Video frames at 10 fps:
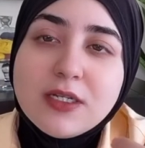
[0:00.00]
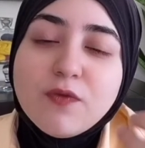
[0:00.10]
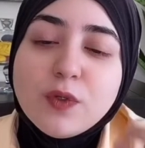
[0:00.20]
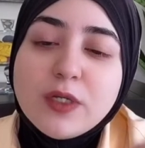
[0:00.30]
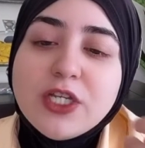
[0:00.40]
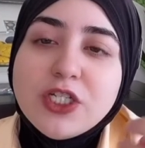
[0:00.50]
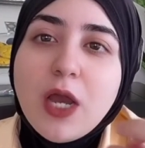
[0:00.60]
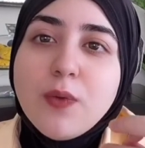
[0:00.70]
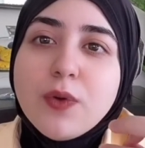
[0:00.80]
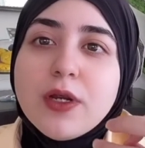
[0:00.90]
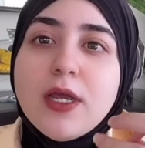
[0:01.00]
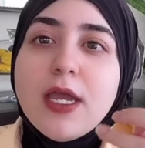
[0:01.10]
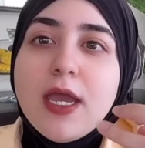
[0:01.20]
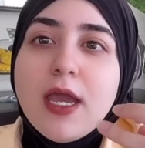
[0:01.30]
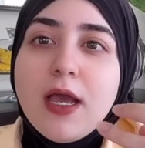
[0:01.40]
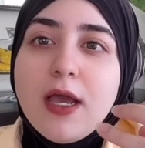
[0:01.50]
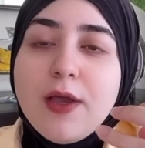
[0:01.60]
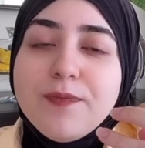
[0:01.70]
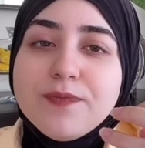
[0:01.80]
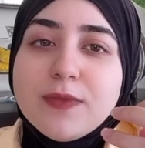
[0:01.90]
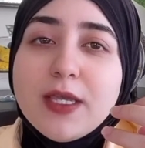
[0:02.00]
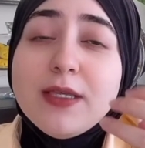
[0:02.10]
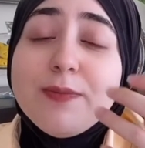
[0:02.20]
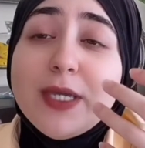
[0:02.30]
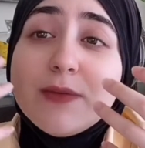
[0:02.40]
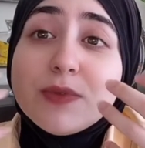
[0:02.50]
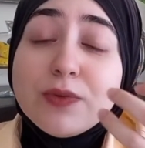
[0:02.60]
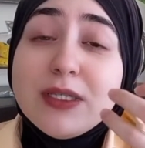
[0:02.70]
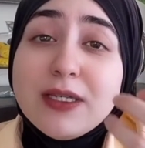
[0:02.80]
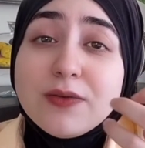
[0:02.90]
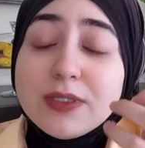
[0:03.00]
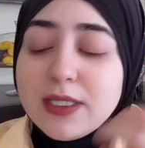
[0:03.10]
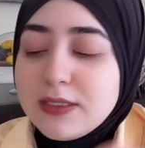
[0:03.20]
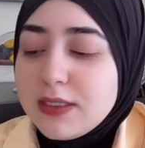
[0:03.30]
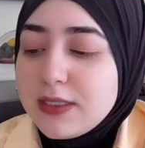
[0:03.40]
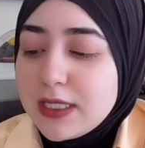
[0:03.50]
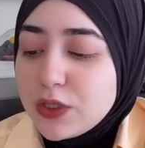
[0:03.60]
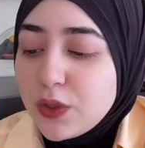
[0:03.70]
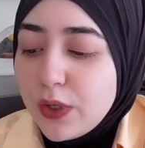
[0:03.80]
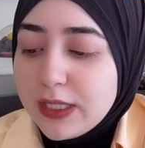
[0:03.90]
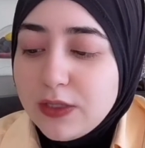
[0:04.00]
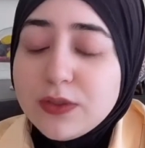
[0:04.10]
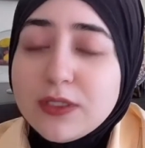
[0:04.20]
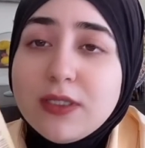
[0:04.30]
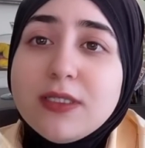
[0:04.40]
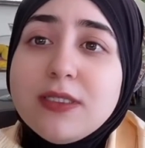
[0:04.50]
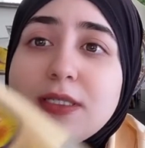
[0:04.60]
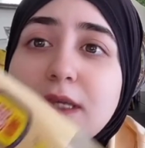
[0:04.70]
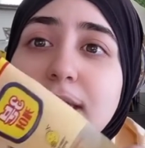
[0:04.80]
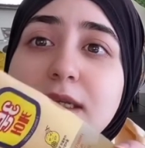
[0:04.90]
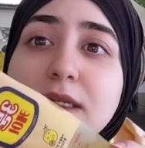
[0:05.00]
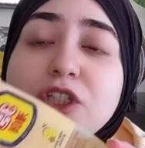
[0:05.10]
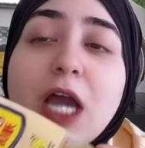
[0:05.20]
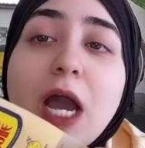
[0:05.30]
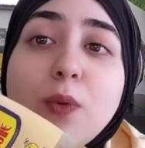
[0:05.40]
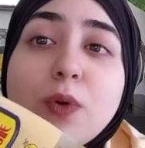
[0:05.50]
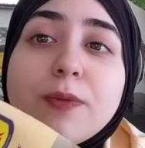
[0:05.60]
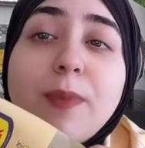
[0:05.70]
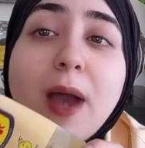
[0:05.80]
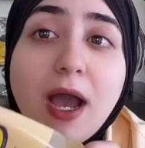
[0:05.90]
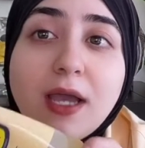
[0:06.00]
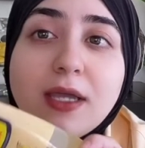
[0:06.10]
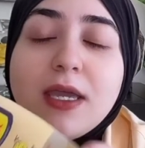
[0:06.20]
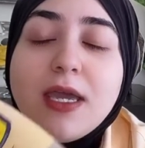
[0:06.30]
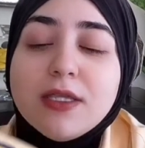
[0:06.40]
when I shower, it becomes really irritated. And so I use this in shower pack.